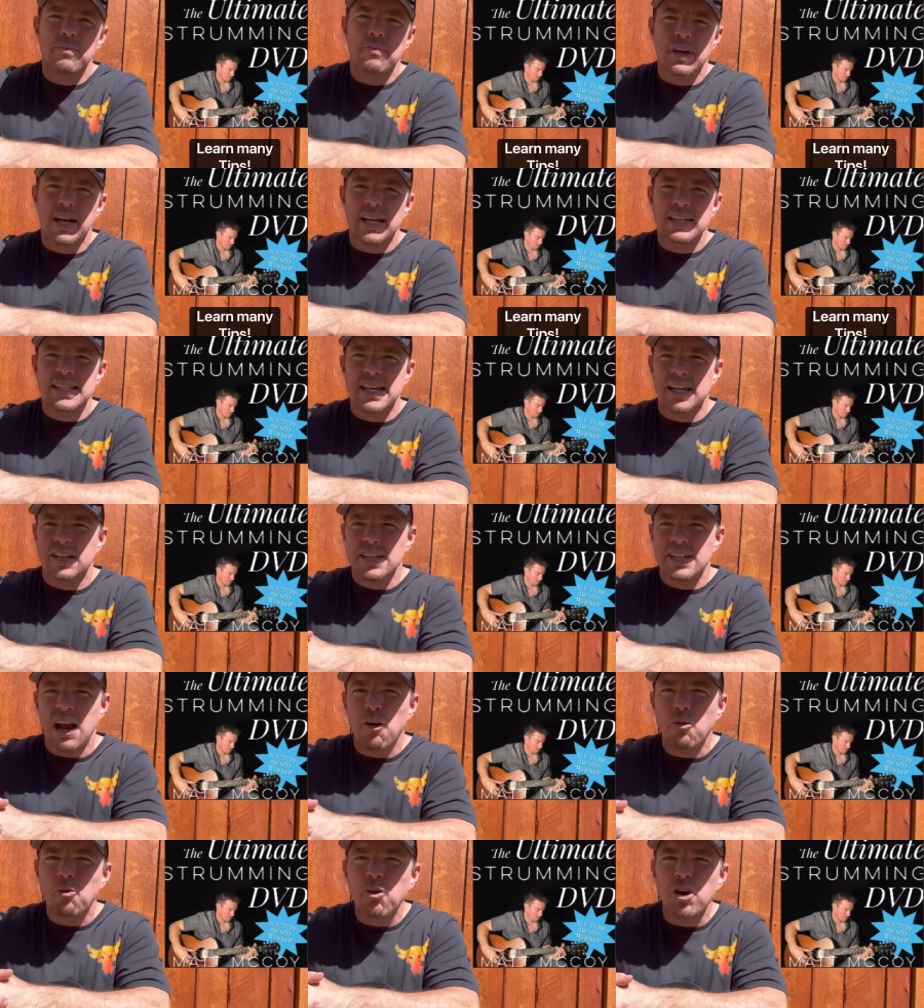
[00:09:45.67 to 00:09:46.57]
Like I said, because
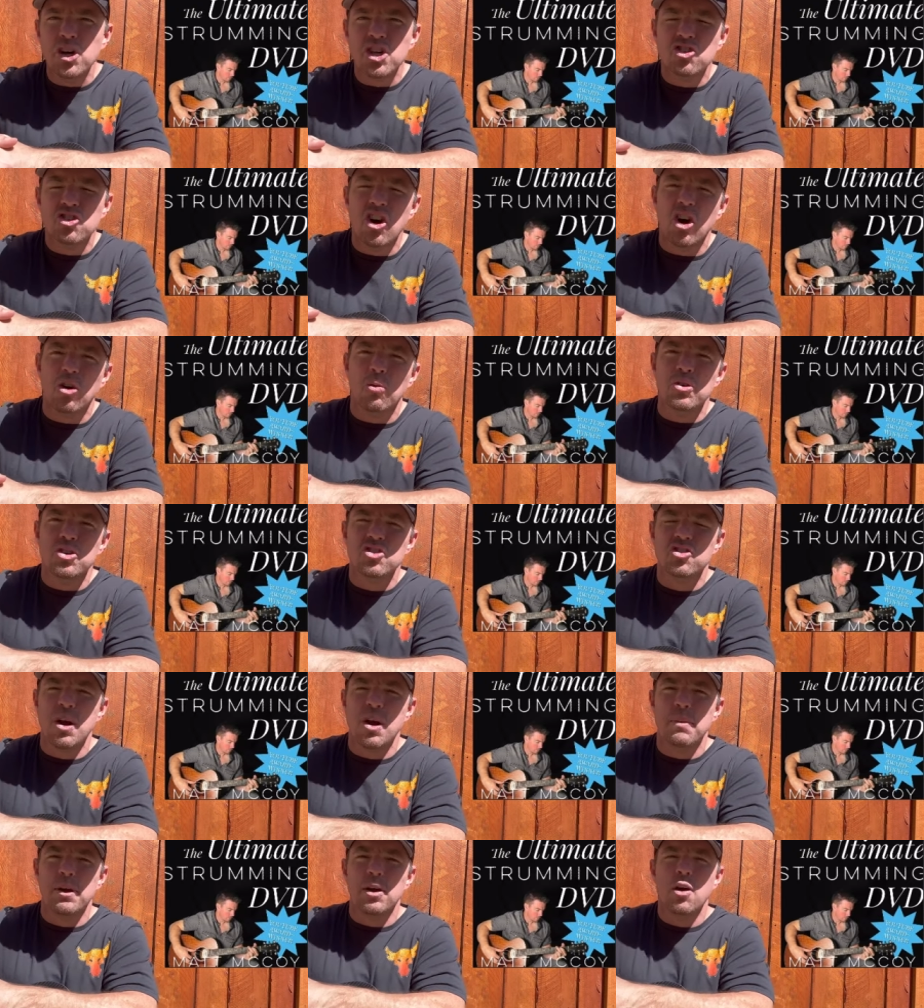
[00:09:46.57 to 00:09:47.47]
I really struggled with
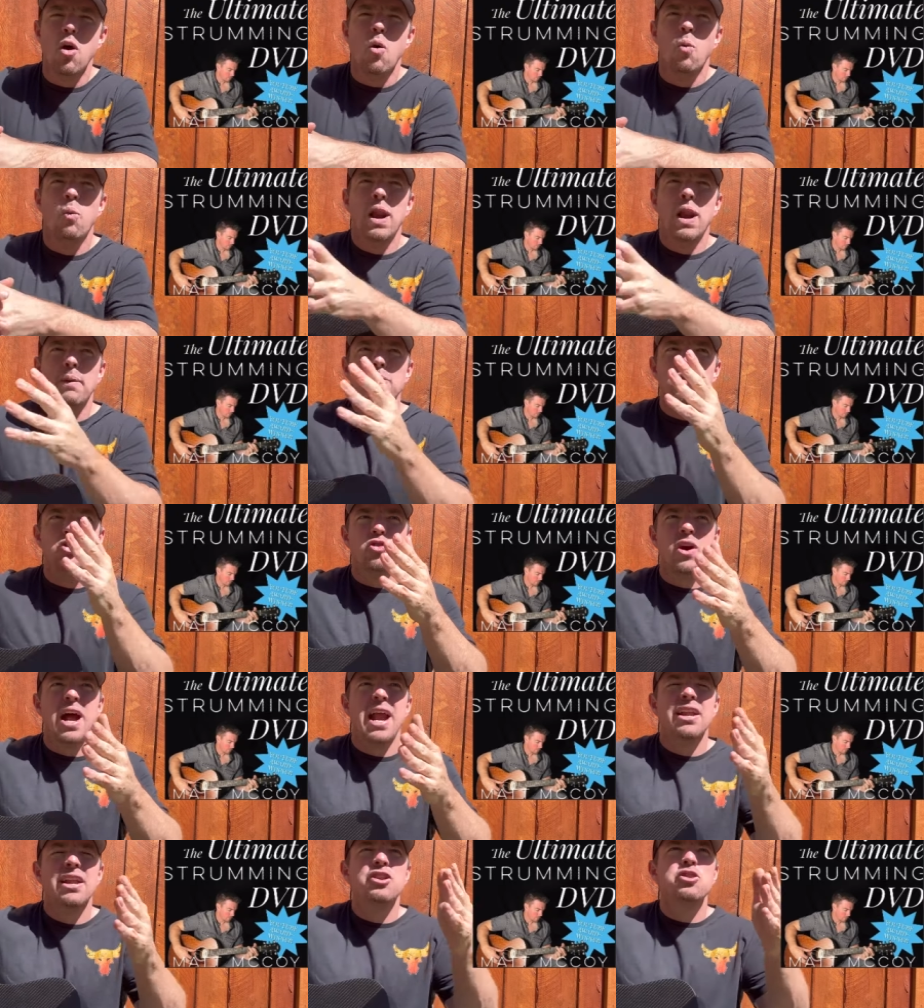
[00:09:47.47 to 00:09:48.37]
strumming. When I would
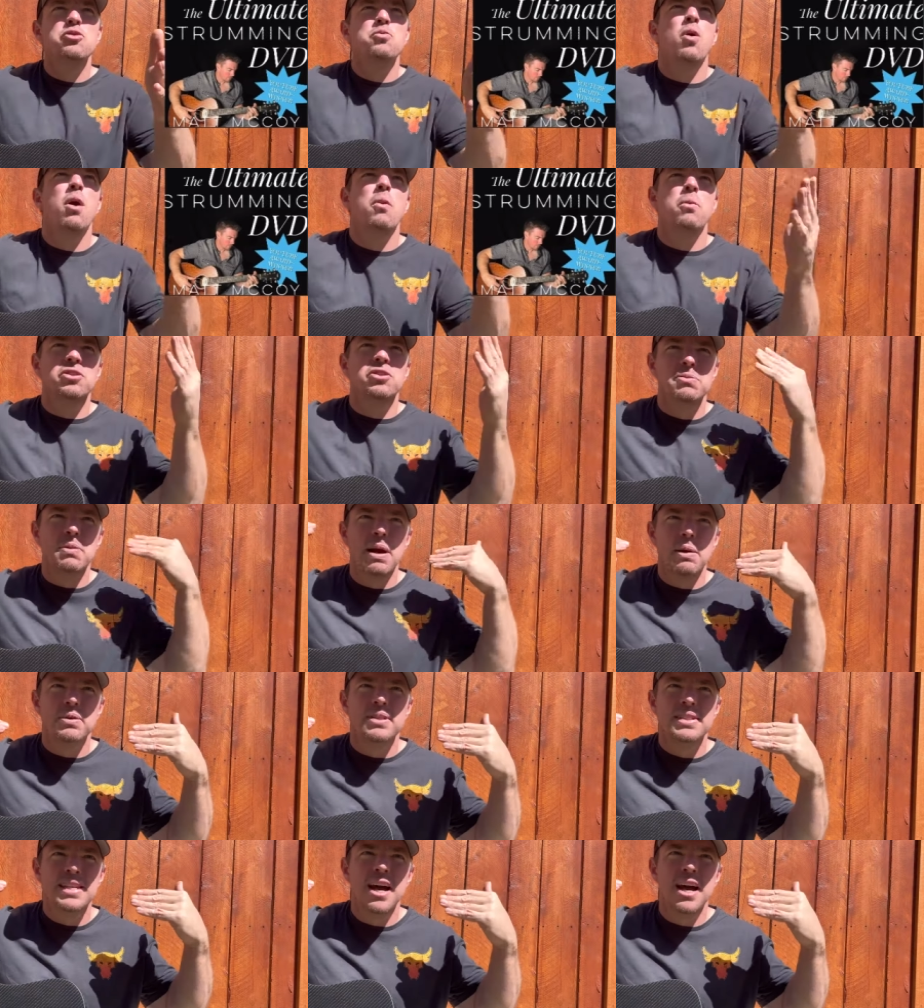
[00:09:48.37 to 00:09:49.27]
try to do what somebody
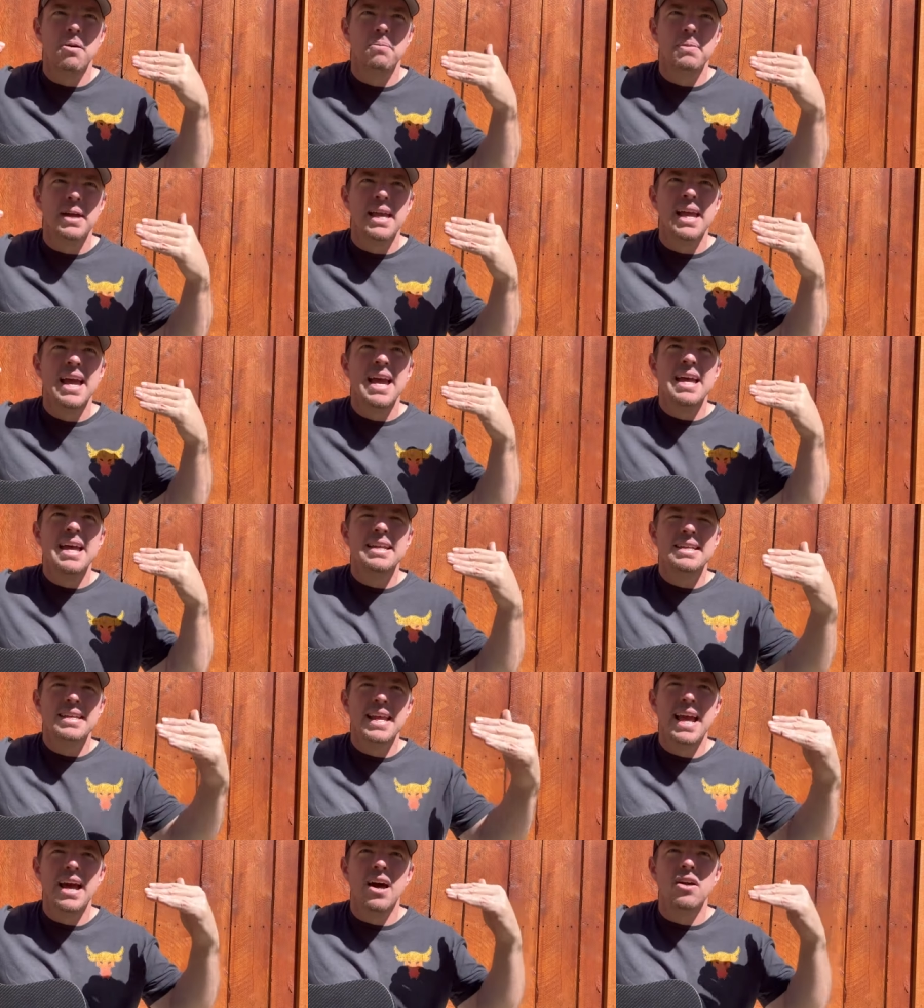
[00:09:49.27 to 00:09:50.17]
would tell me,
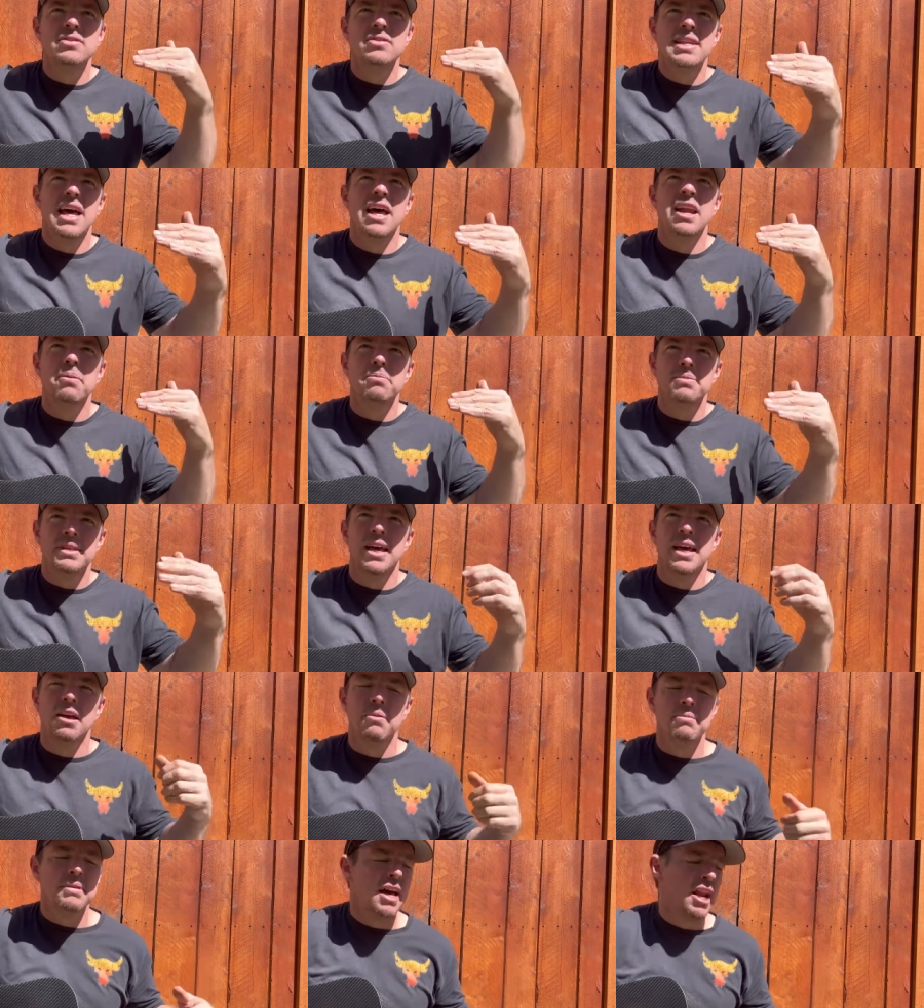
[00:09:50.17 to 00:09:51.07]
down, down, up, down,
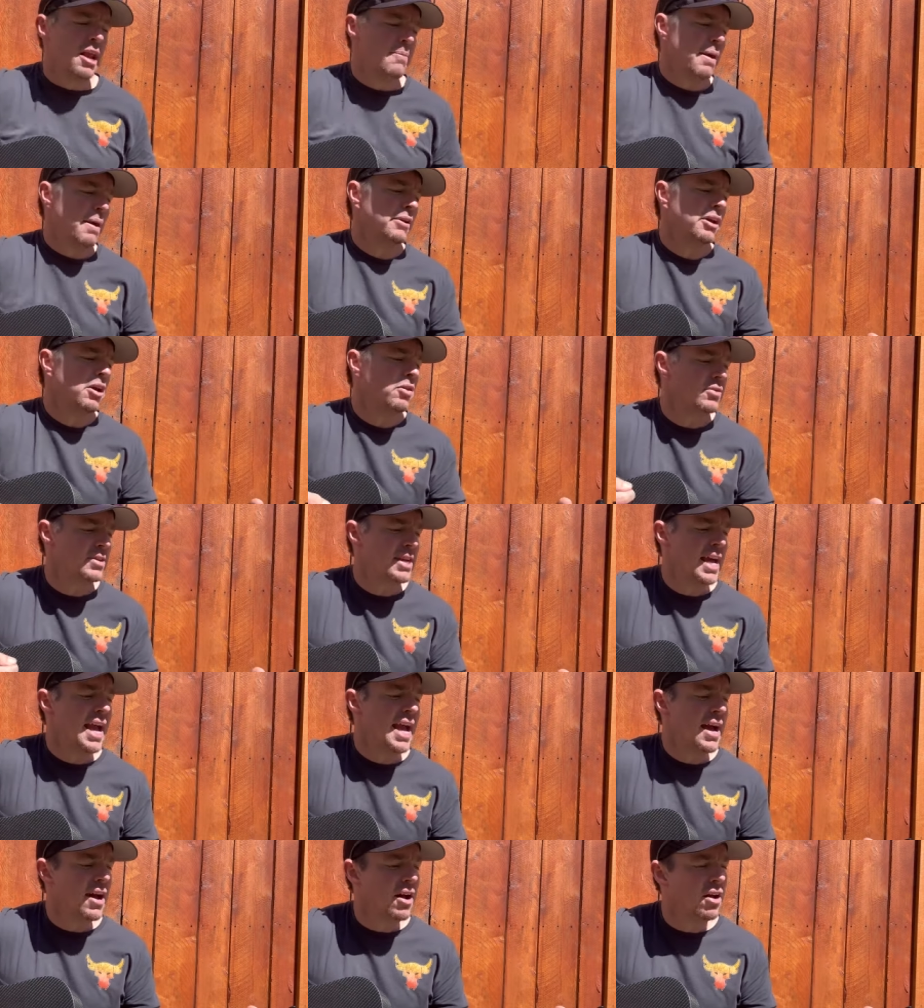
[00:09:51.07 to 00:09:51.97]
up, down up, I would go
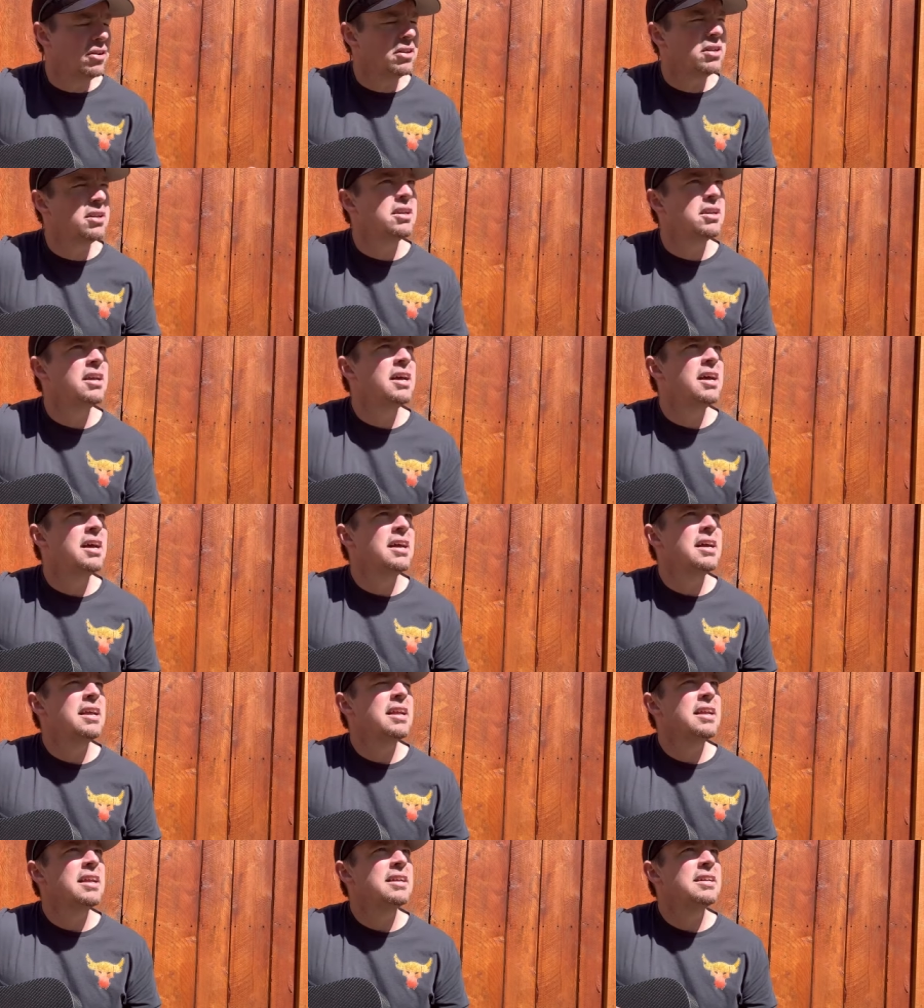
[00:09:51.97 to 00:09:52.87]

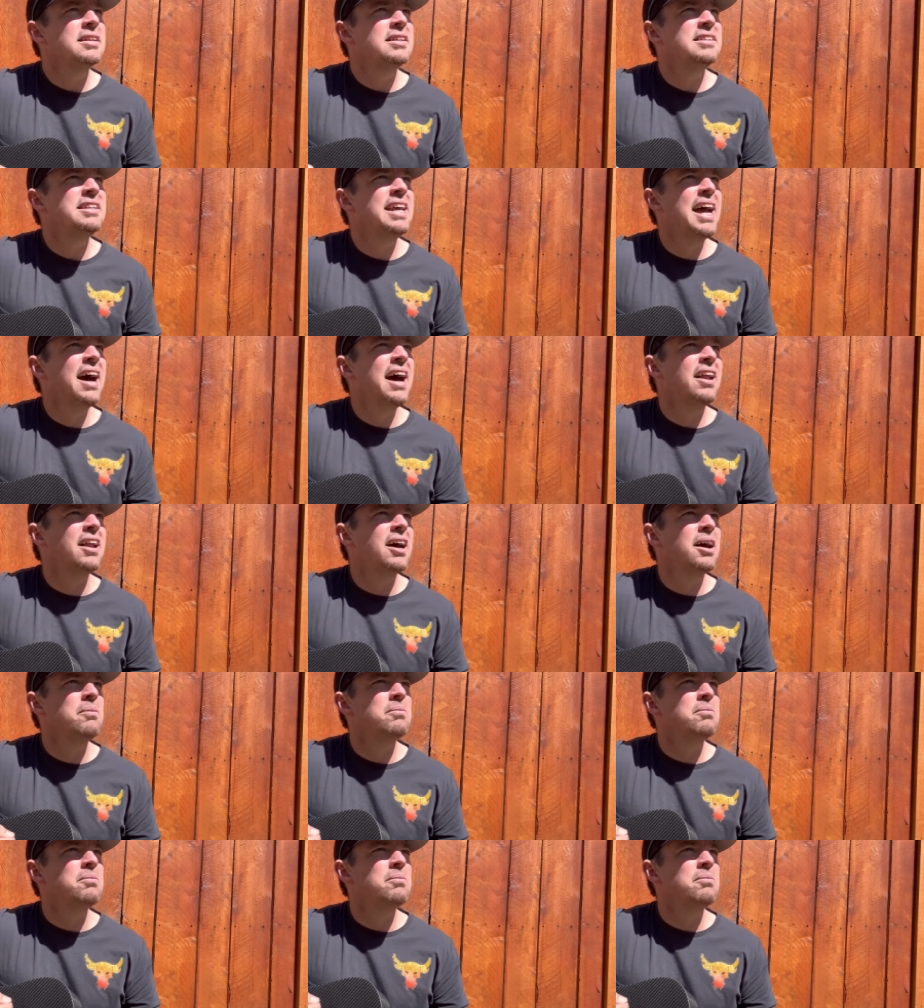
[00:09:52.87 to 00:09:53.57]
down, down,